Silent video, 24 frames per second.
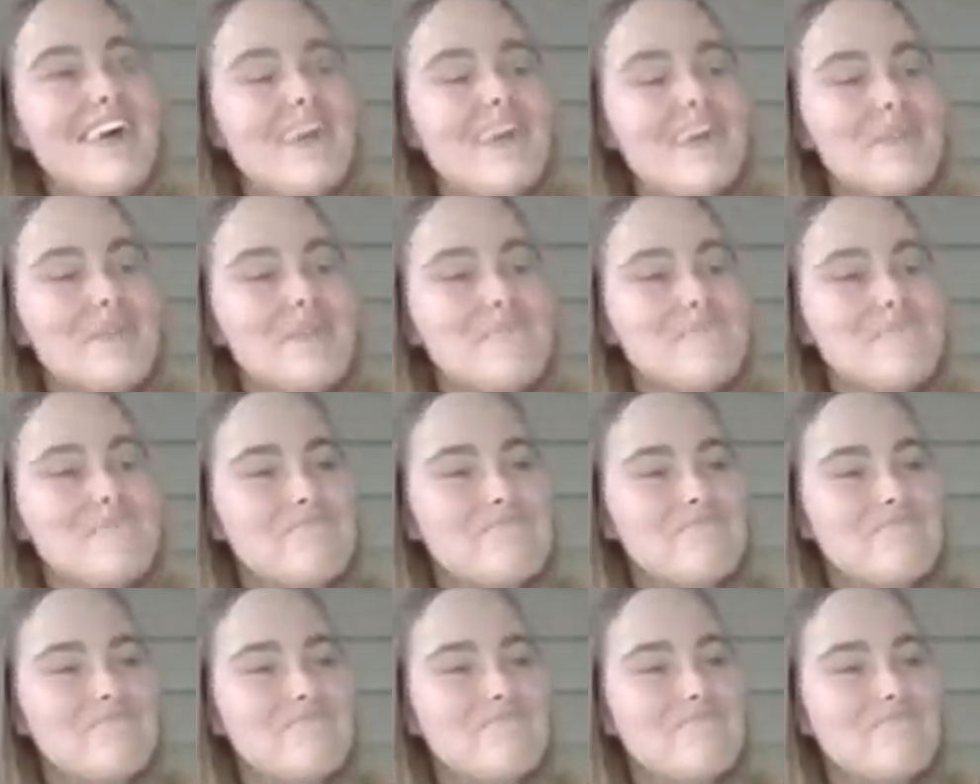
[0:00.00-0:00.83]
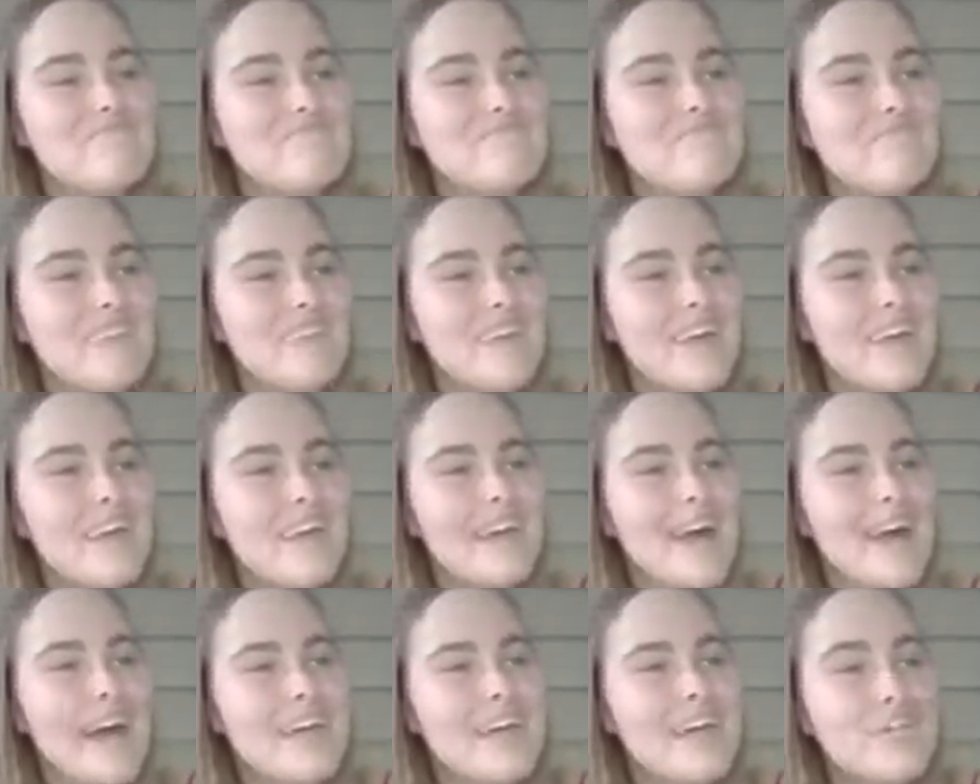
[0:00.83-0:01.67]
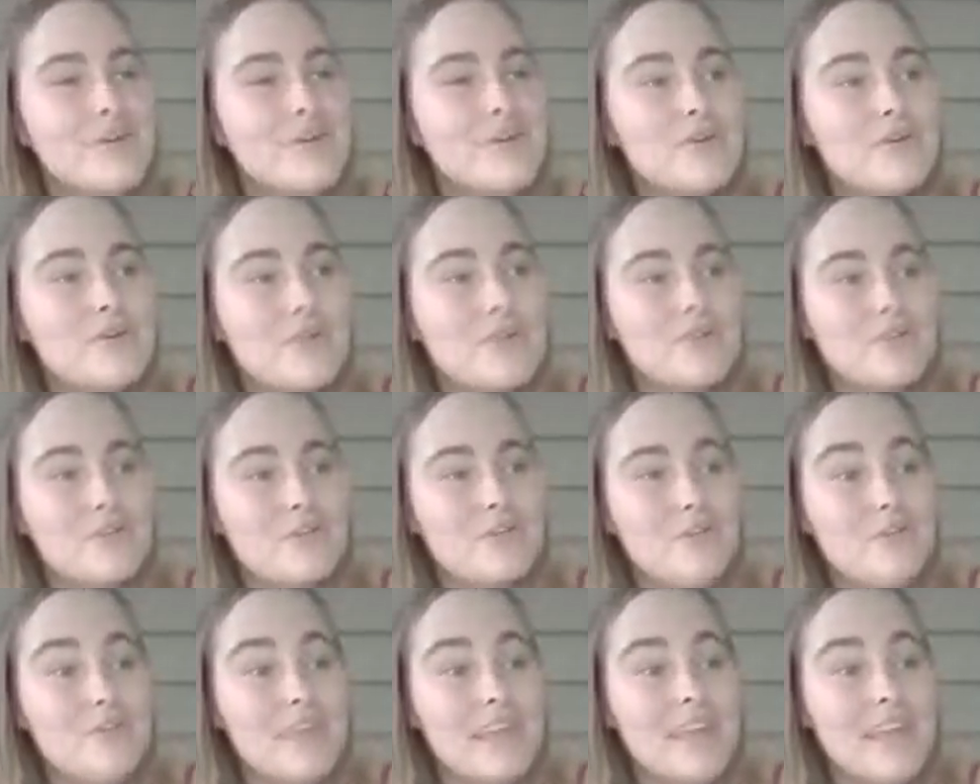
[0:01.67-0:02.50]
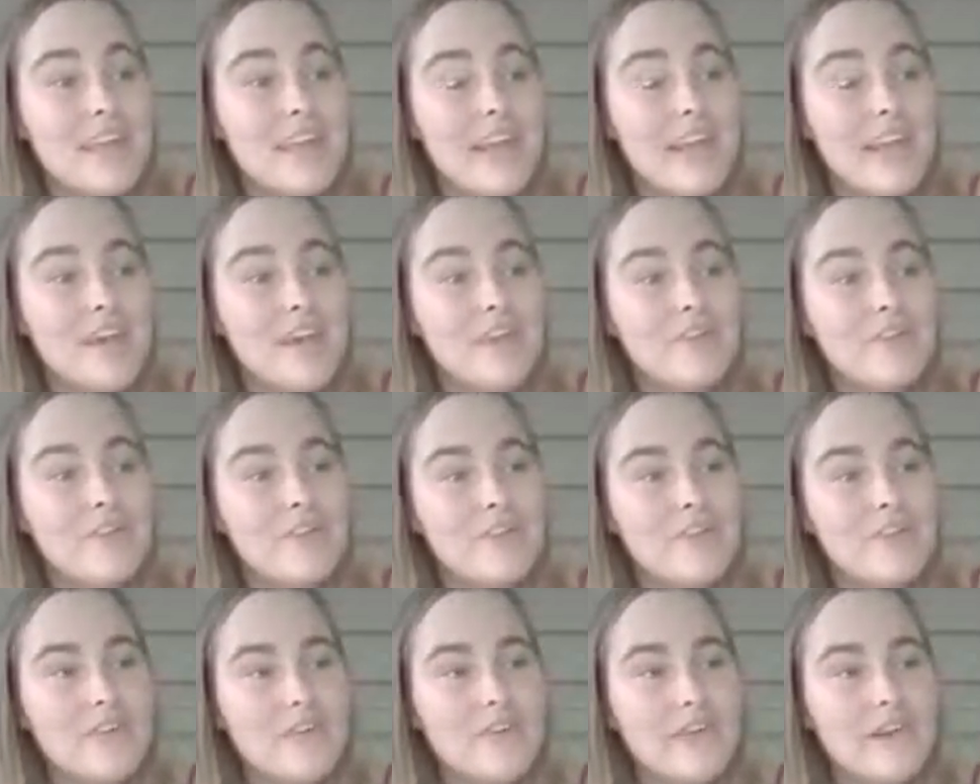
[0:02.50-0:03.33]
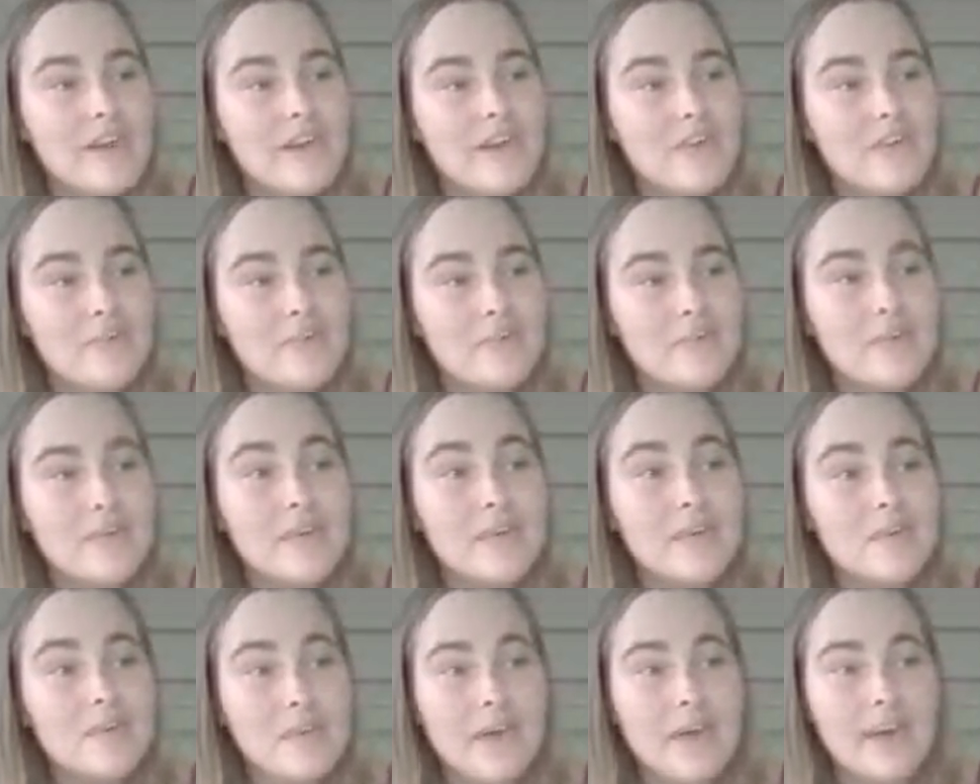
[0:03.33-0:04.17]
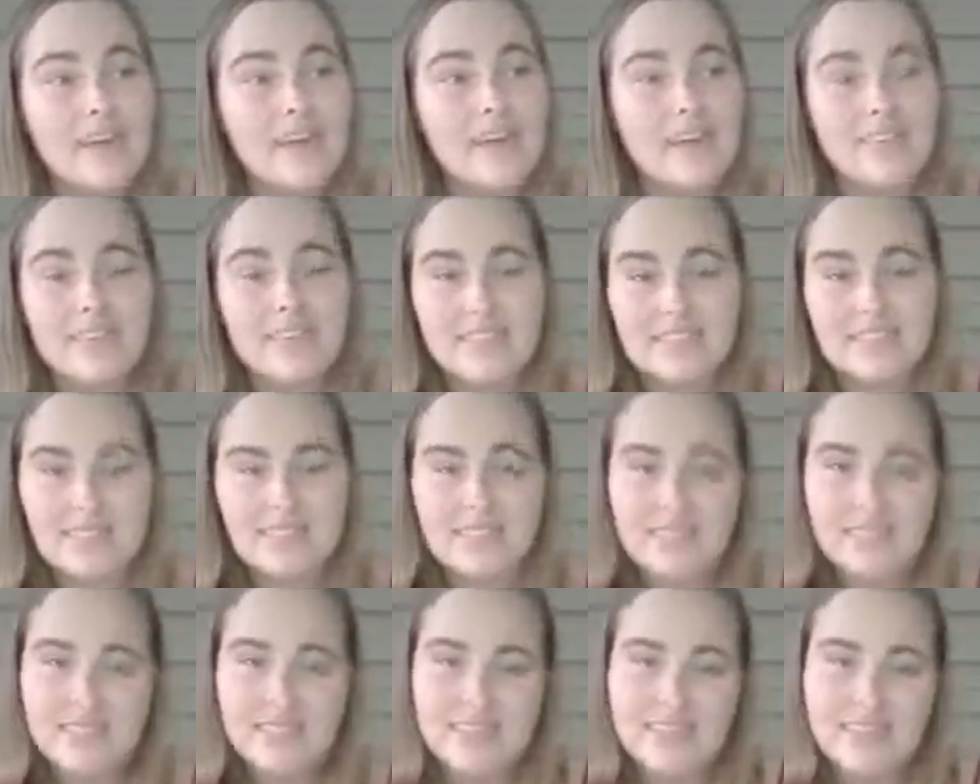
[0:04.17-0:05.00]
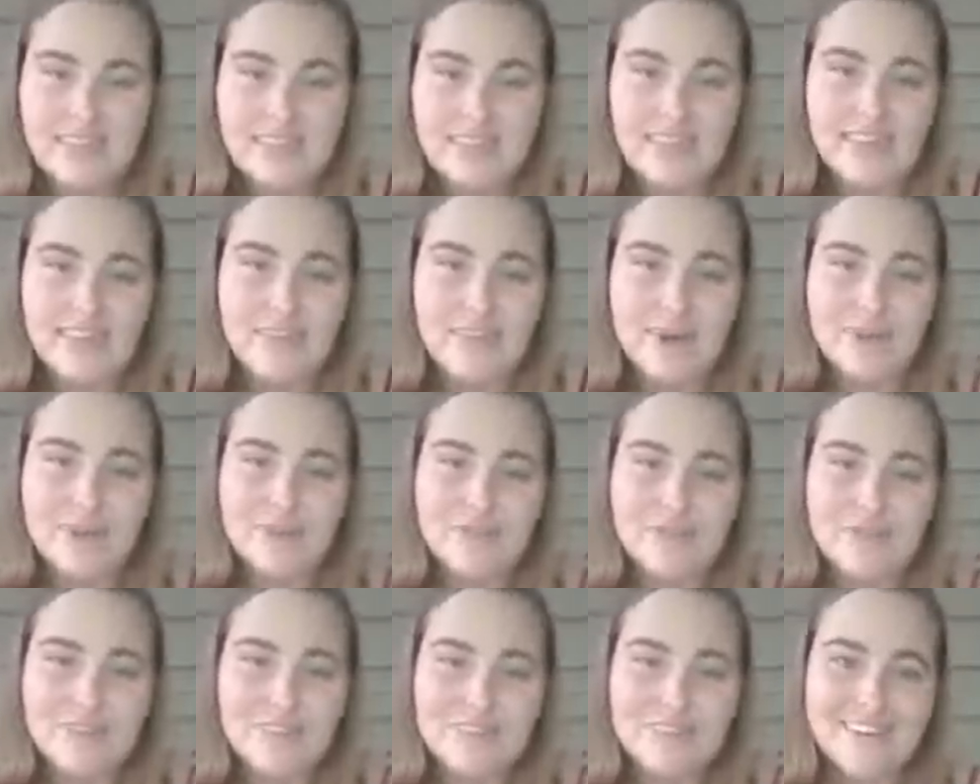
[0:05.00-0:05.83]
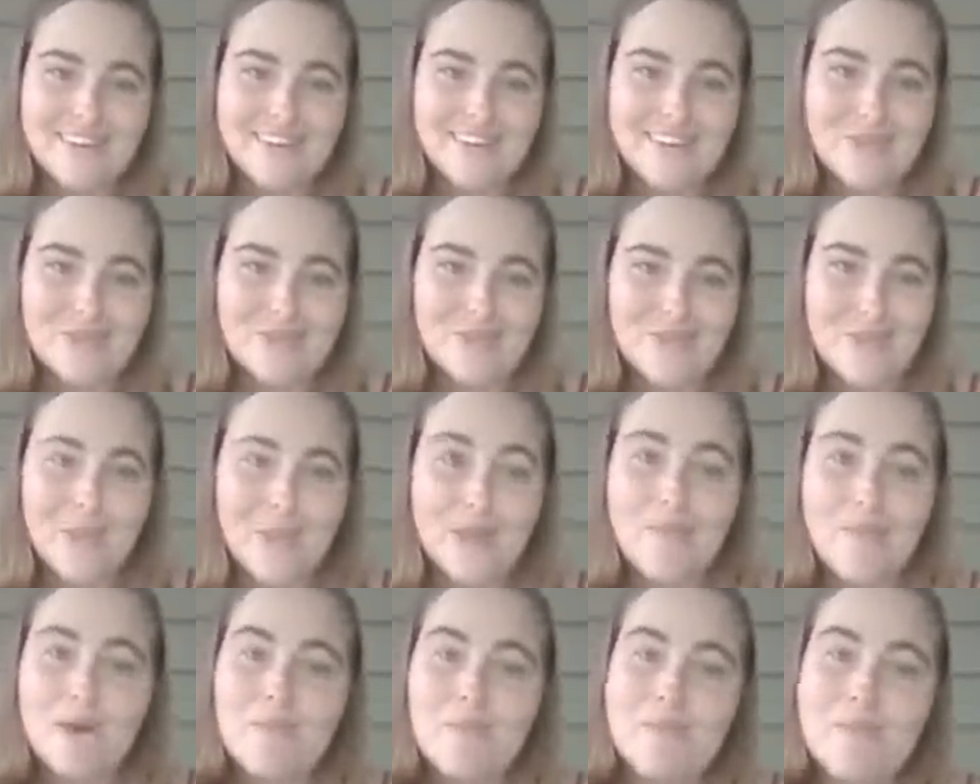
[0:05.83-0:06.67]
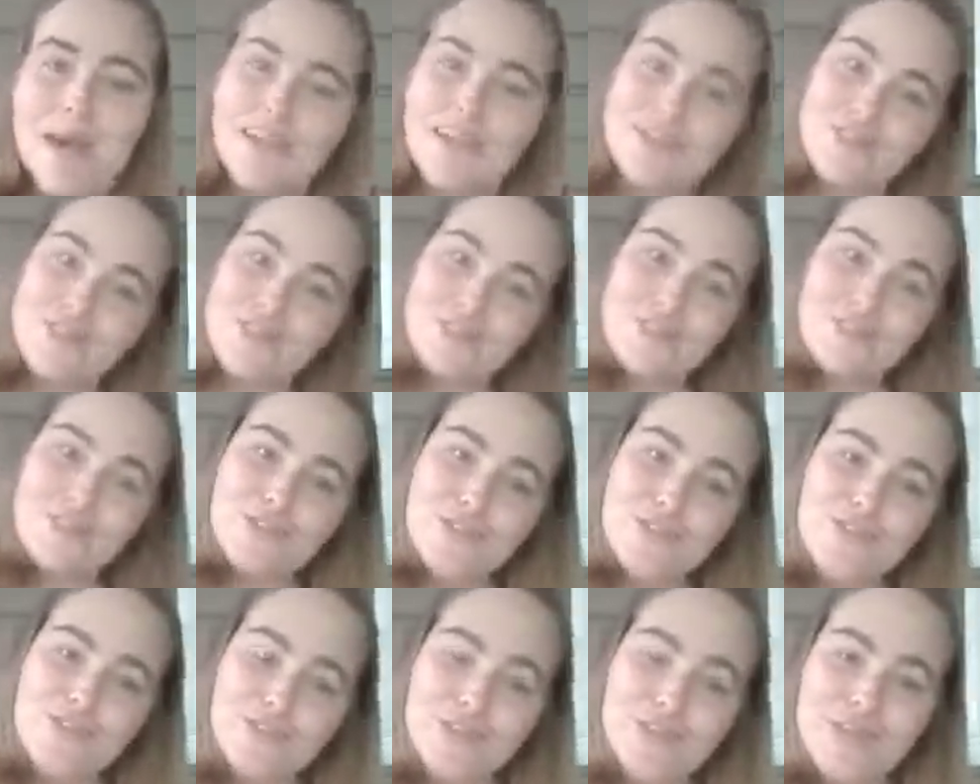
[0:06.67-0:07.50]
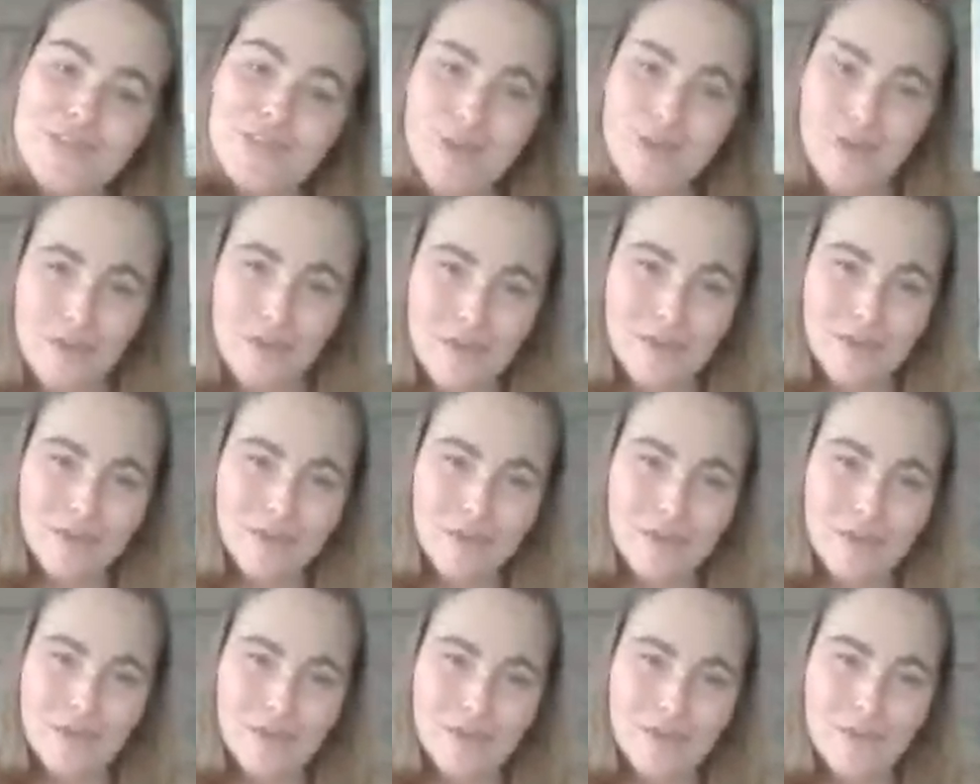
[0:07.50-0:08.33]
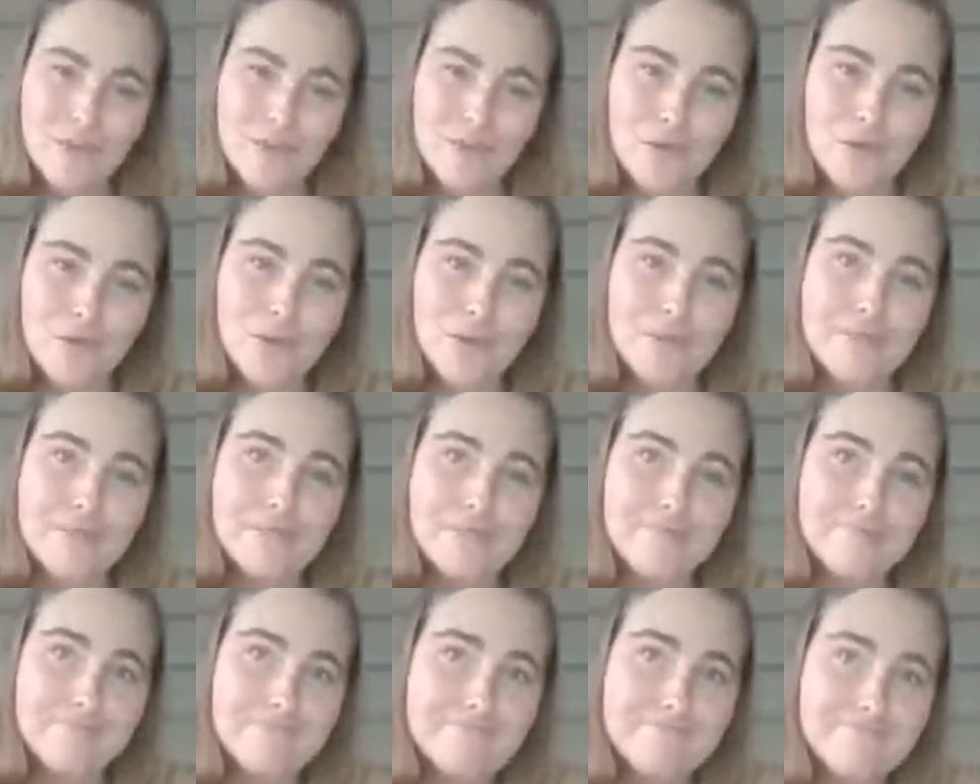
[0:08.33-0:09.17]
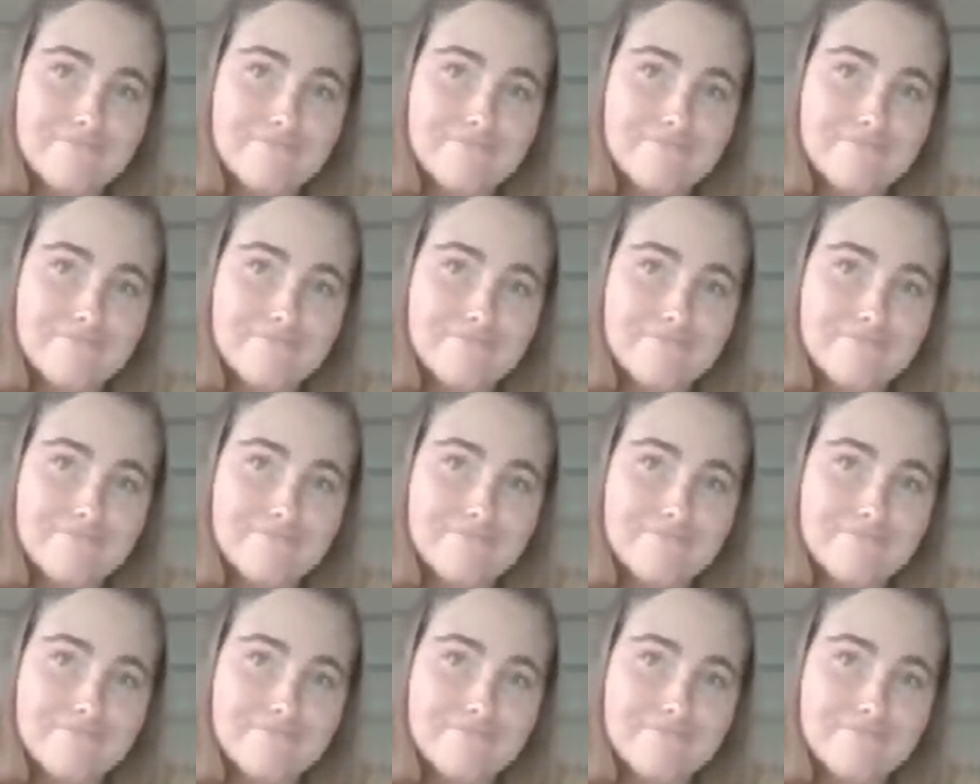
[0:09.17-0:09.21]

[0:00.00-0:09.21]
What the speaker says: I know that for me now, being back in the States and now doing my master's and being away from the community,